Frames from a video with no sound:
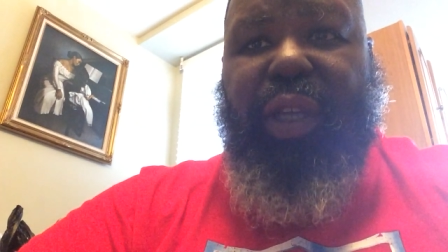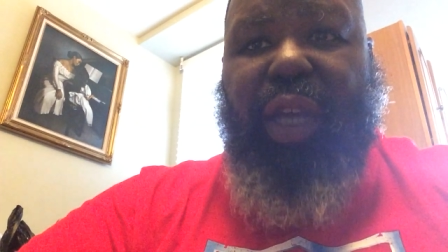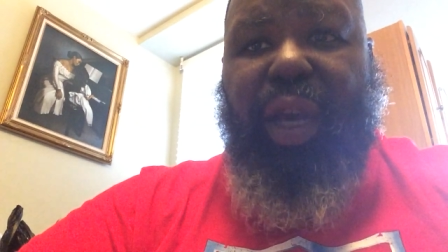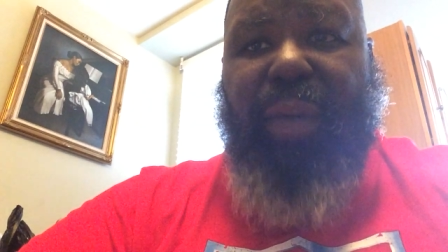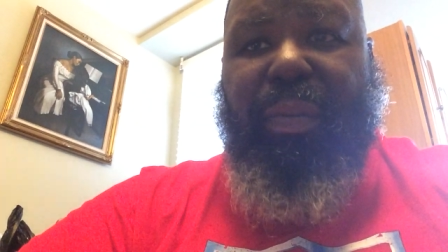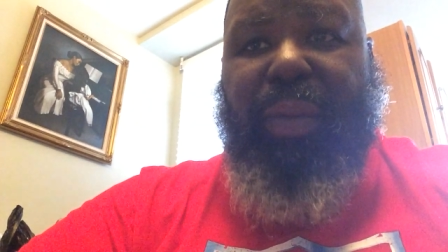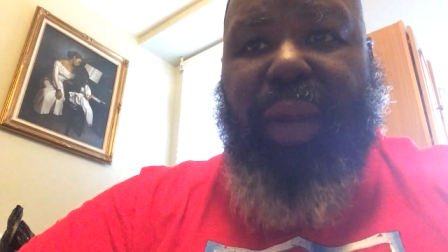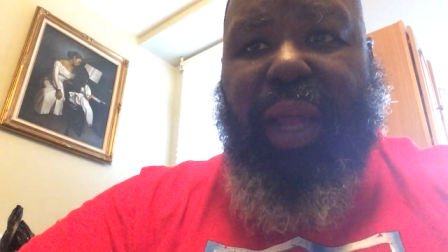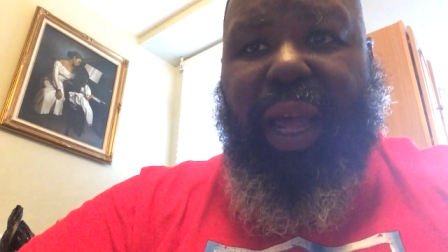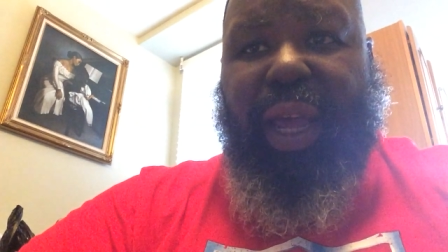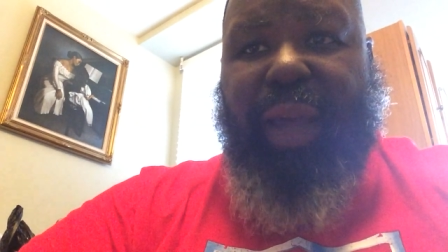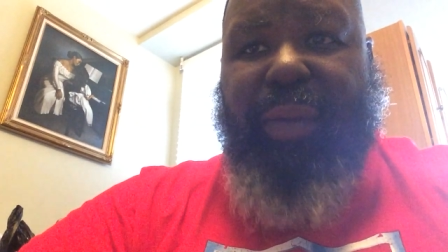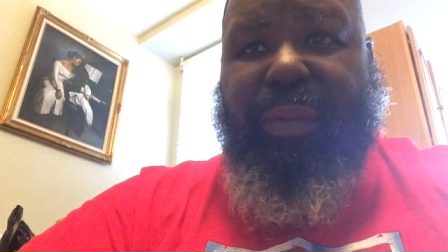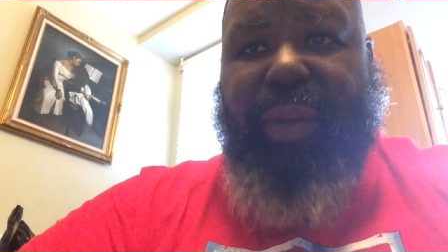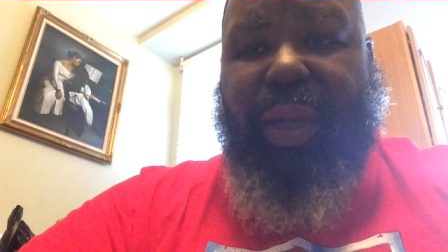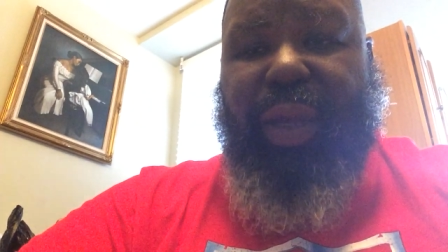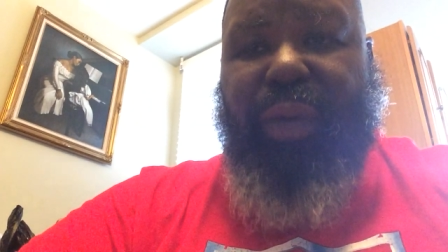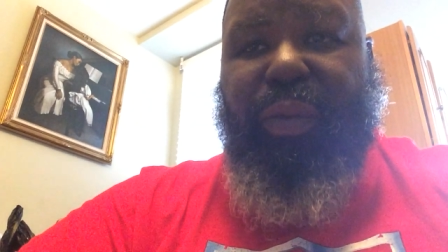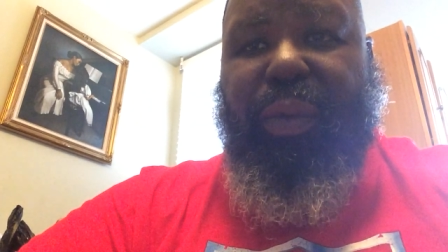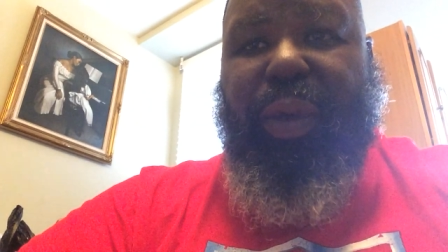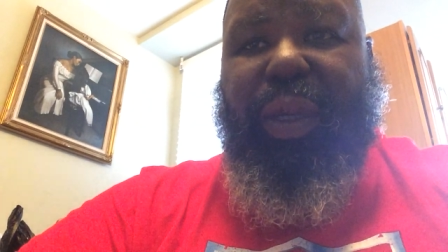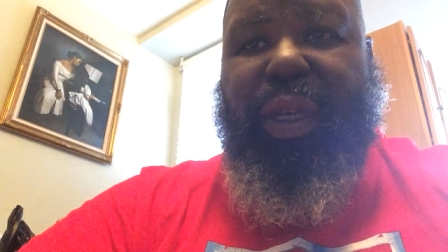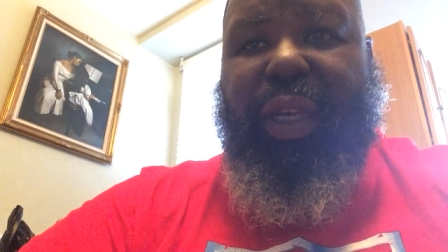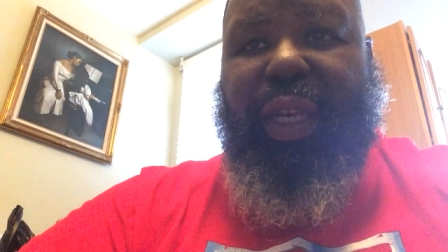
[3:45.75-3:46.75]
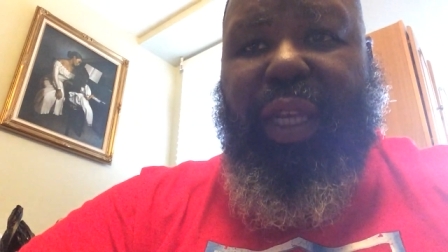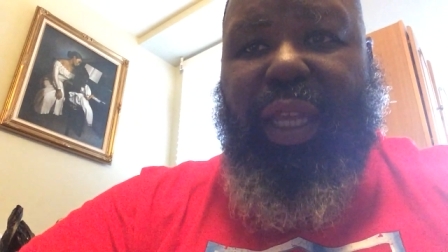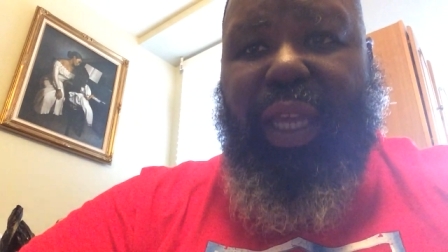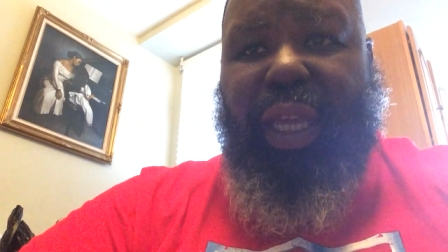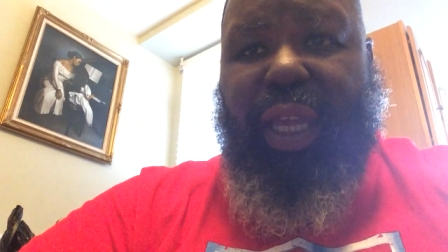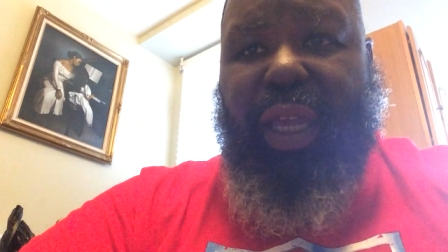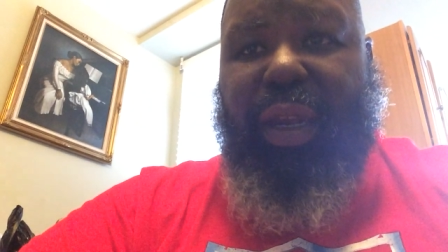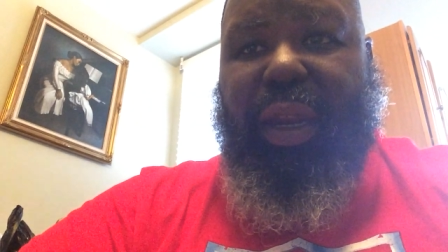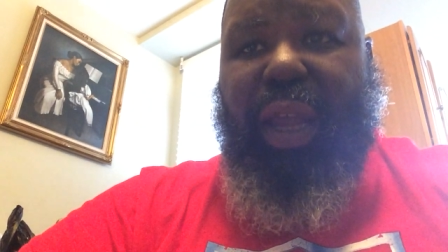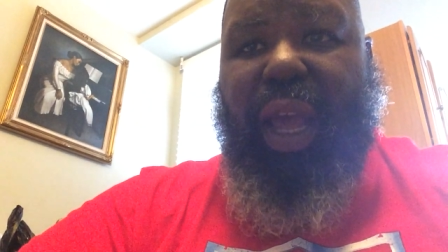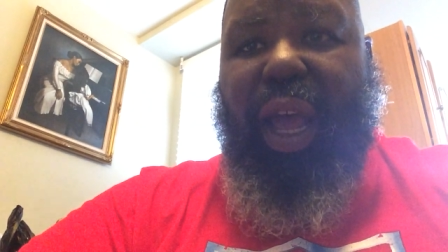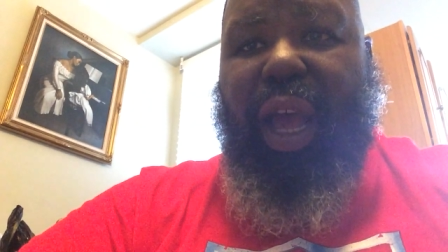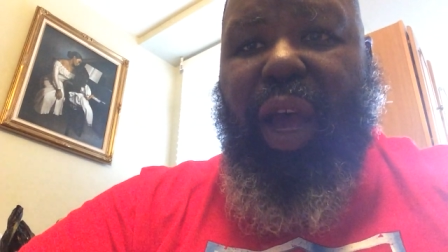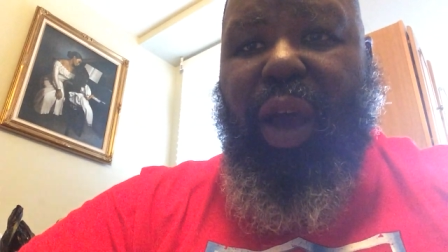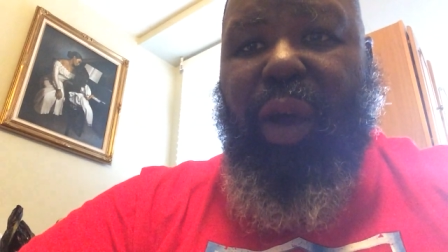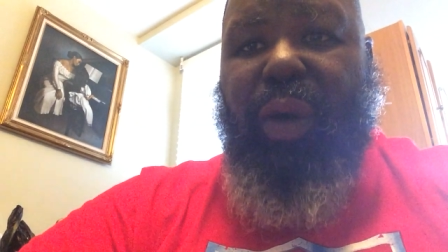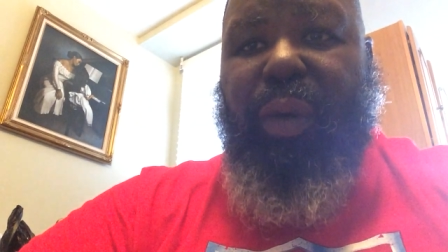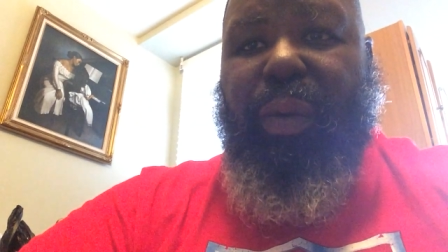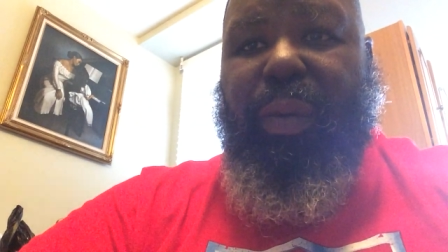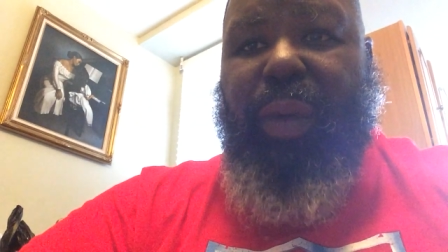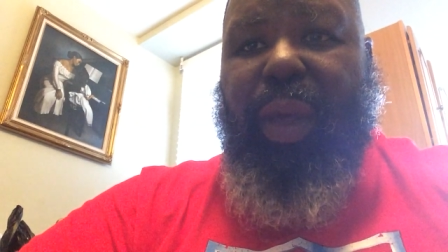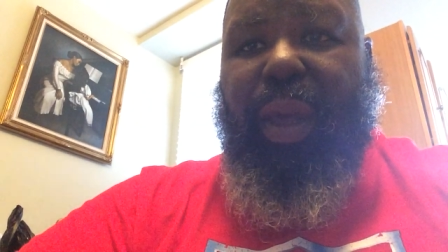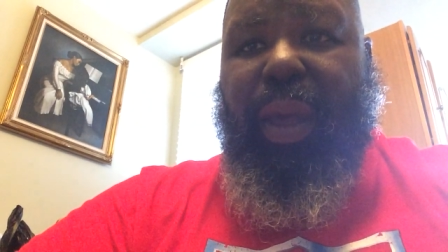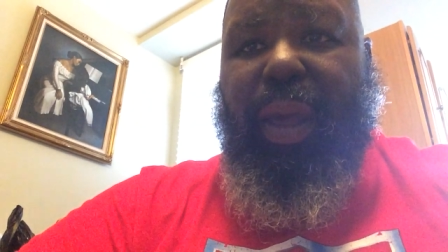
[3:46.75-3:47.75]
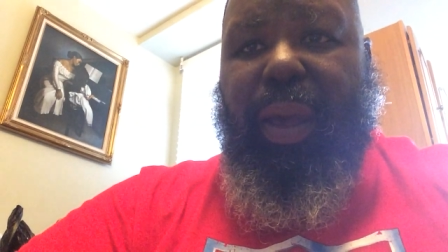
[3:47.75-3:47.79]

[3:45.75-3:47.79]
young black men. We need our